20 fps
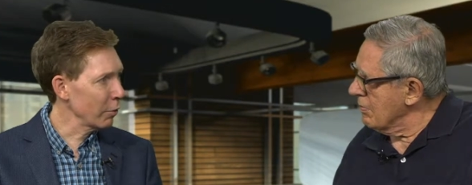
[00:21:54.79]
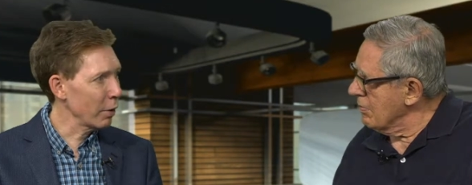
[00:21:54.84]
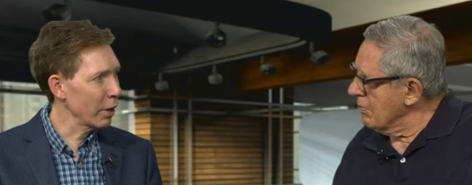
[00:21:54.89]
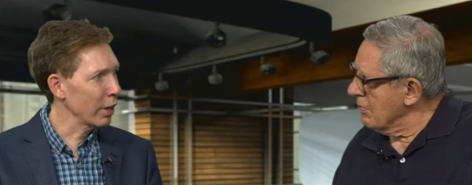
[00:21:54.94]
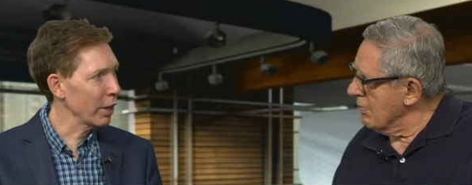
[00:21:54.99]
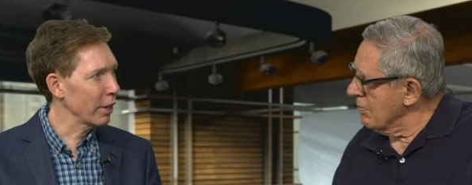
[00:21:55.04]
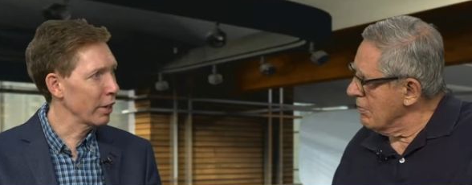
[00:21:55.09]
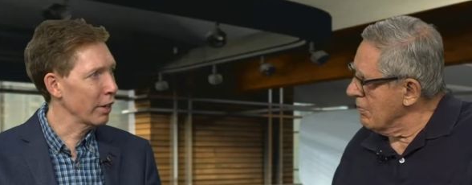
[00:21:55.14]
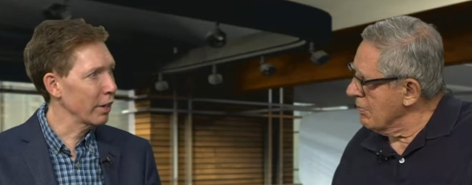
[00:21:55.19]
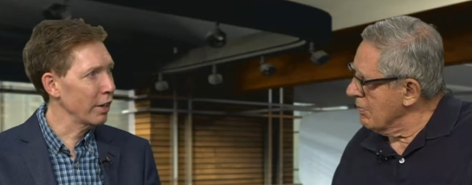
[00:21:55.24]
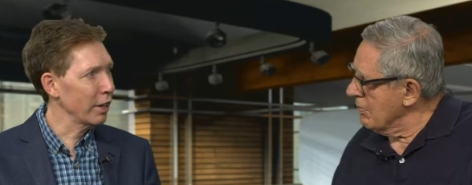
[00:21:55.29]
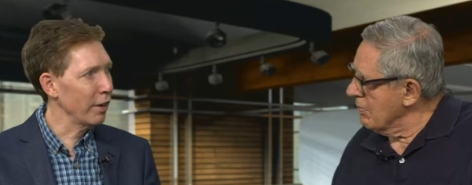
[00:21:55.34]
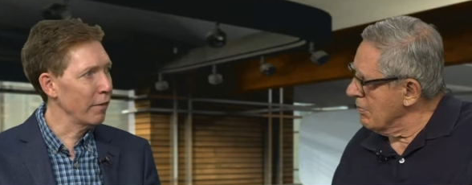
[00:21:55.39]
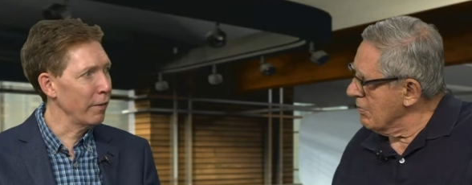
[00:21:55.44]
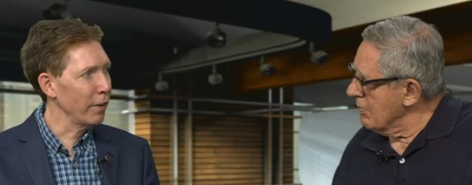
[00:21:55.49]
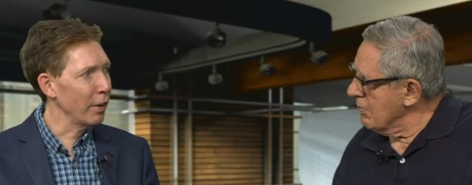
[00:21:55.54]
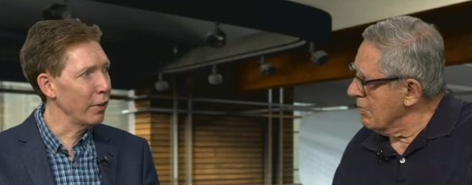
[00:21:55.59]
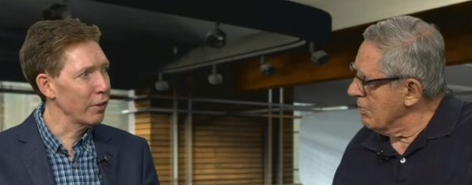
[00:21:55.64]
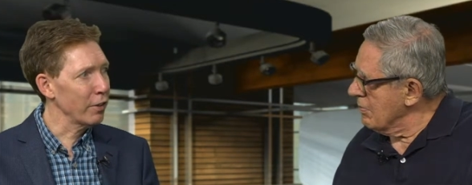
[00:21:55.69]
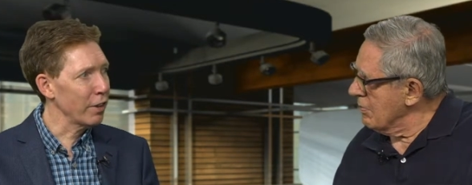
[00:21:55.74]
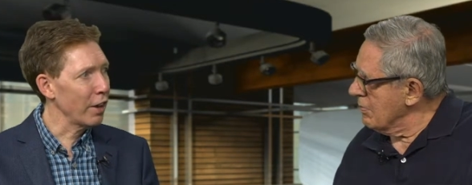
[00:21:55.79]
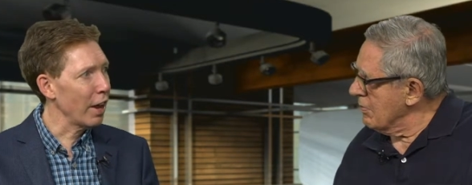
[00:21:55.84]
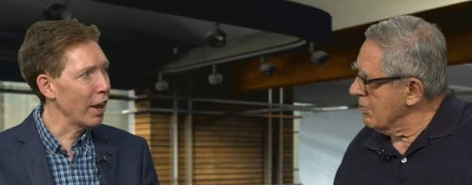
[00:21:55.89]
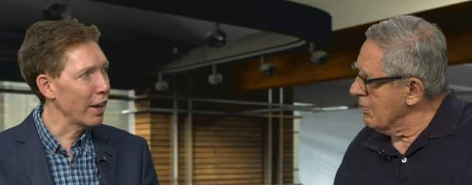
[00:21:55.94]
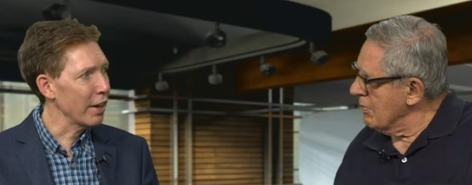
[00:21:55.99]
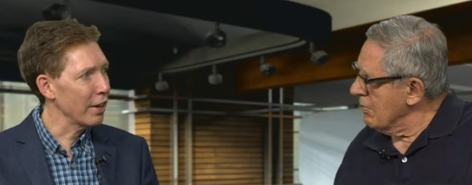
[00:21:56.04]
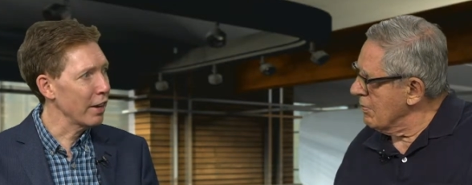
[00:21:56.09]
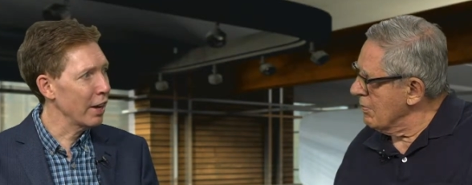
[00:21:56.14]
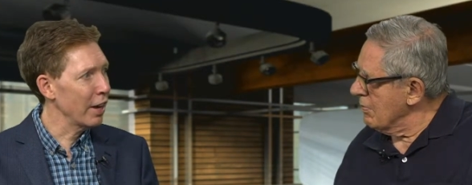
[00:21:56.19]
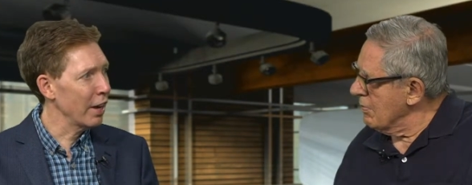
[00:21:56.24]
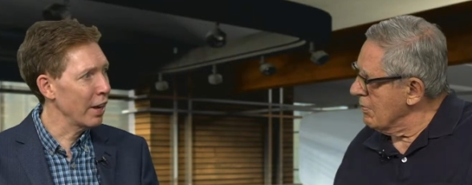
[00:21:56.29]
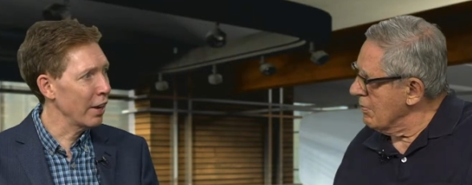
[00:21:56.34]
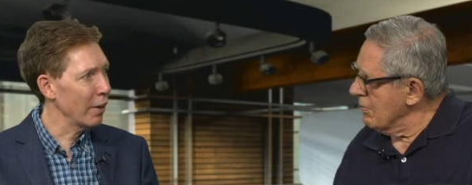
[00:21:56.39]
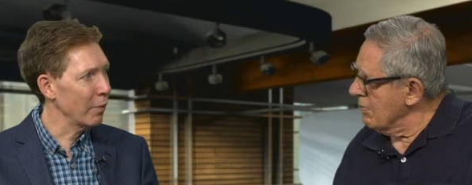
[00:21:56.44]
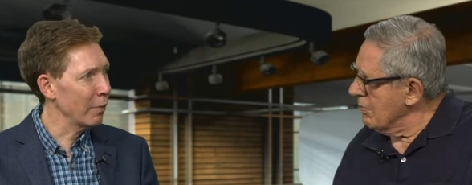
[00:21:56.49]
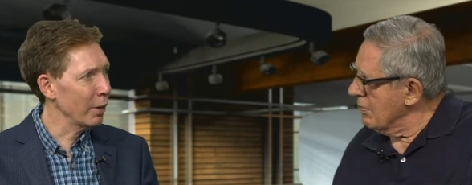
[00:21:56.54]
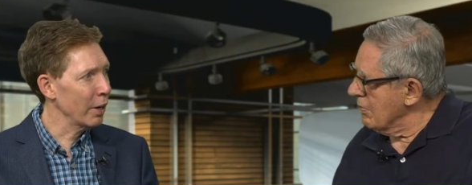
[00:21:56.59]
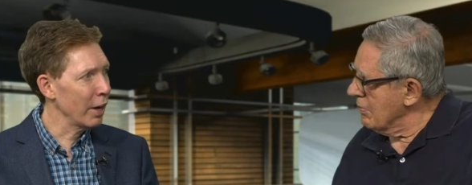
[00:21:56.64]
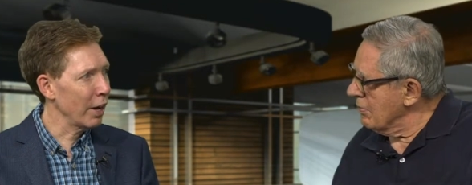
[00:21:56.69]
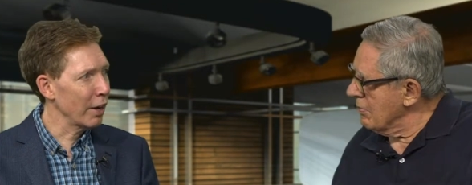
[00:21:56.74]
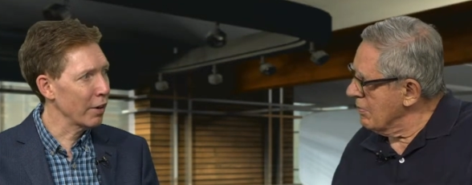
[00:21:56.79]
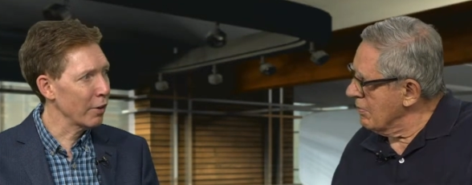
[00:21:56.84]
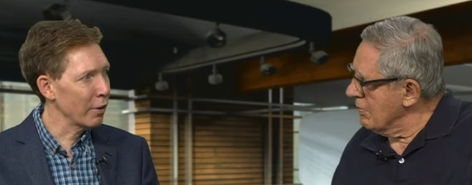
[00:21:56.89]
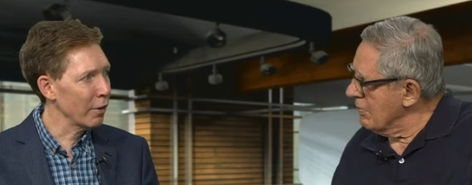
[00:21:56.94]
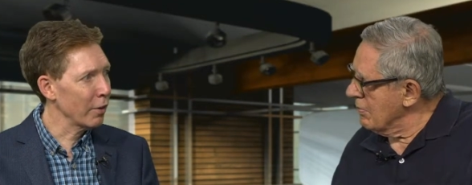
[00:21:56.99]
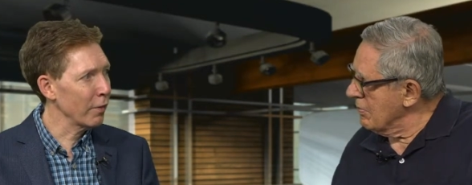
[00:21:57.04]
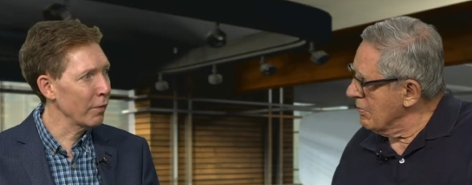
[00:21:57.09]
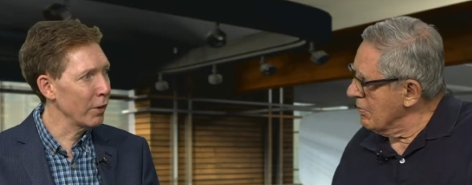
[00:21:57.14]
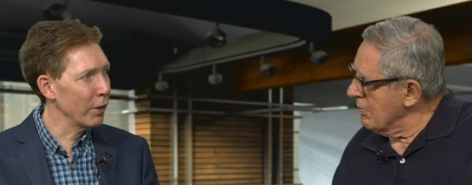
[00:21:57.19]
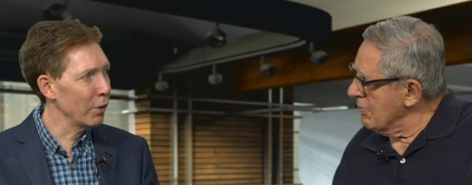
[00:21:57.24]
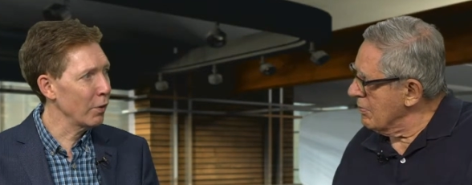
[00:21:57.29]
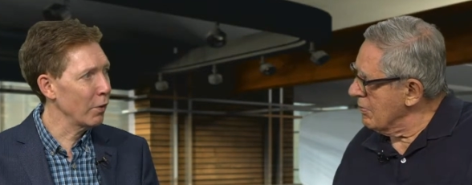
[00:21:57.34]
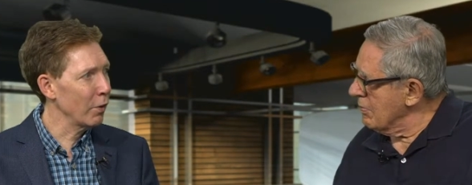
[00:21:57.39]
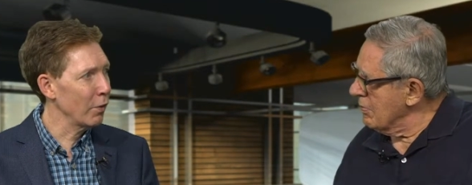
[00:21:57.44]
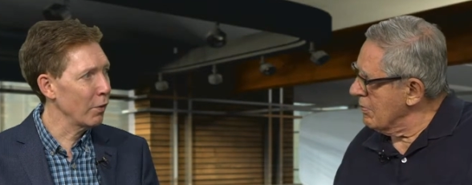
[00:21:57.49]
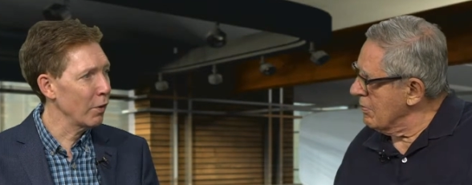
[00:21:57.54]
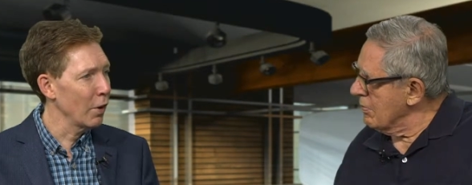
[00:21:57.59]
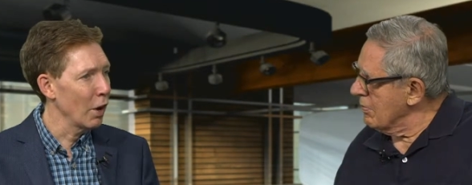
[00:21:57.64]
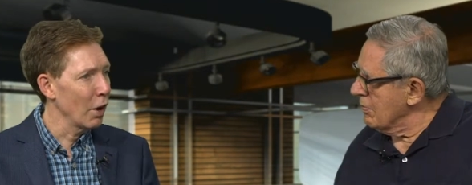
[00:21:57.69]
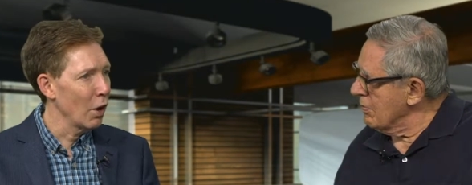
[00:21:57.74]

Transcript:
Speaker 1: running on the DFL side, and we got her view of